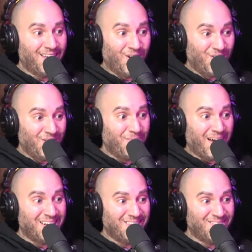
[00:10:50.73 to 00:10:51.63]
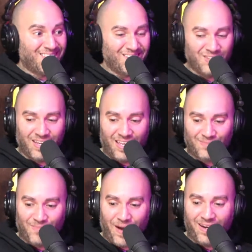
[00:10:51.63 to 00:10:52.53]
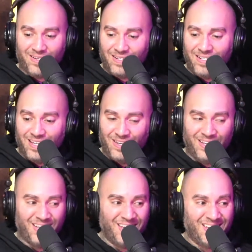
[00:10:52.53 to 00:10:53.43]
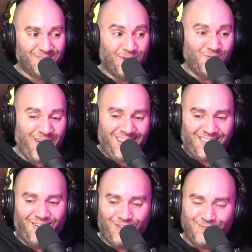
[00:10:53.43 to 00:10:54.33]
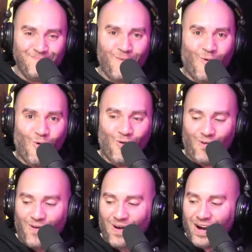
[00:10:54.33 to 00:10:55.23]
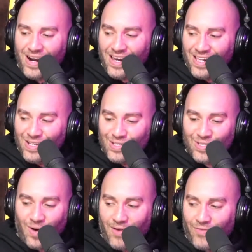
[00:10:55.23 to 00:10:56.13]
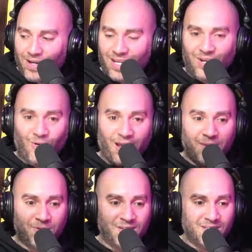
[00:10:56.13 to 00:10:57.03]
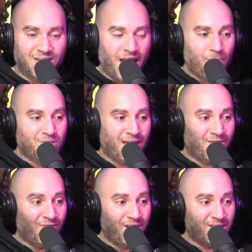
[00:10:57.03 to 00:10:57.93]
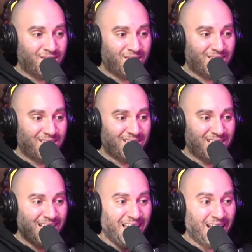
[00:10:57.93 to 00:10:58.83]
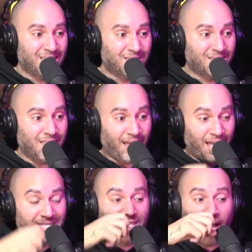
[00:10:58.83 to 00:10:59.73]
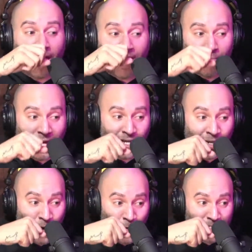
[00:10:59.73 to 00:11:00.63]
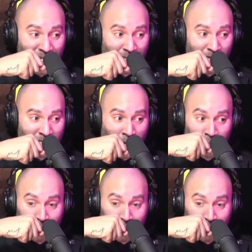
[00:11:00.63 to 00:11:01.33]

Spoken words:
Hold up, I didn't even tell you it gets better. But wait, there's more. So I fucking grab apple cider vinegar, and I had my nose in that bitch. I'm like,